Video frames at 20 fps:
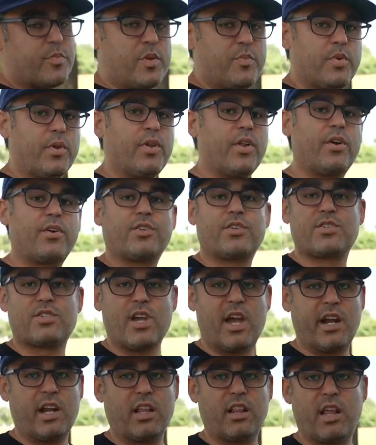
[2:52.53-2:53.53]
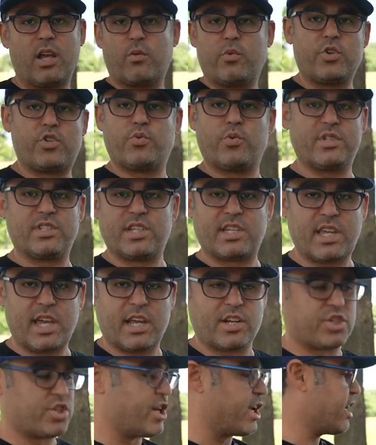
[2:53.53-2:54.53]
people are deciding like which one to
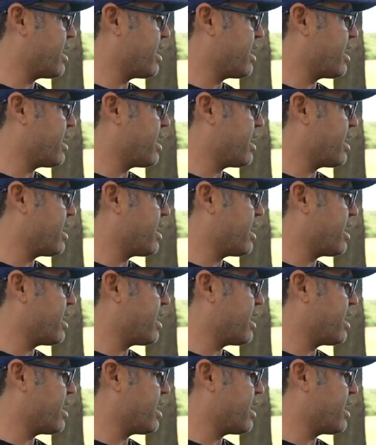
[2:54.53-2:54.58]
get. Should I